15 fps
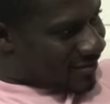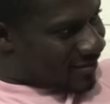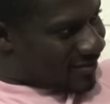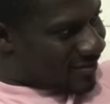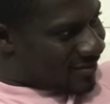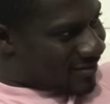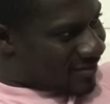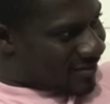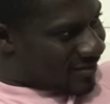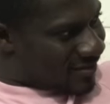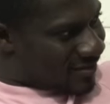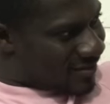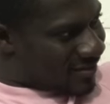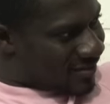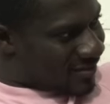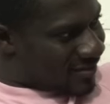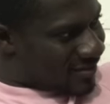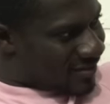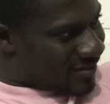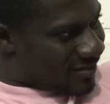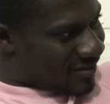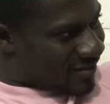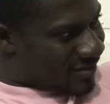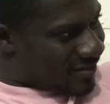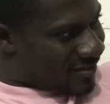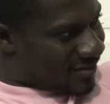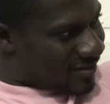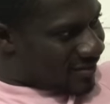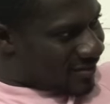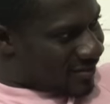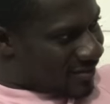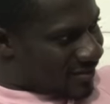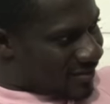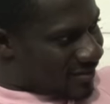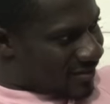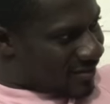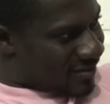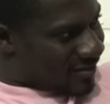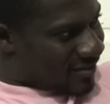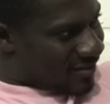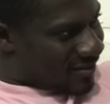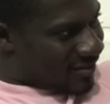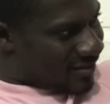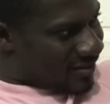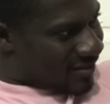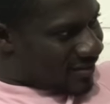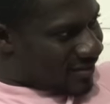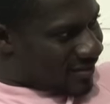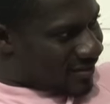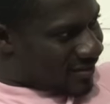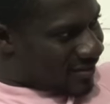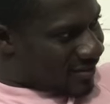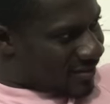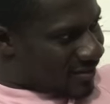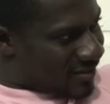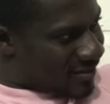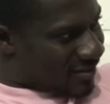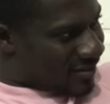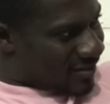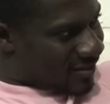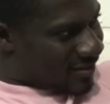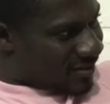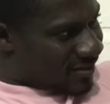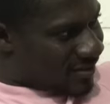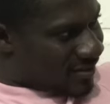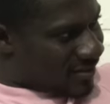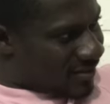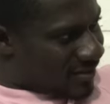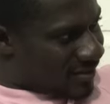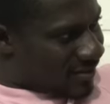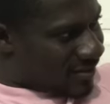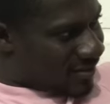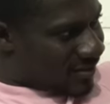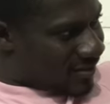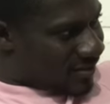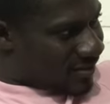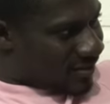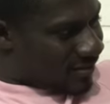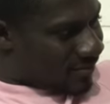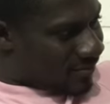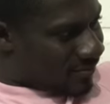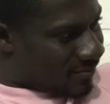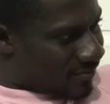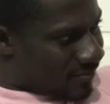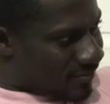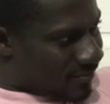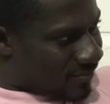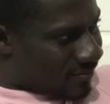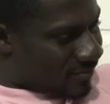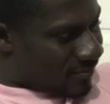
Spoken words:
(silent)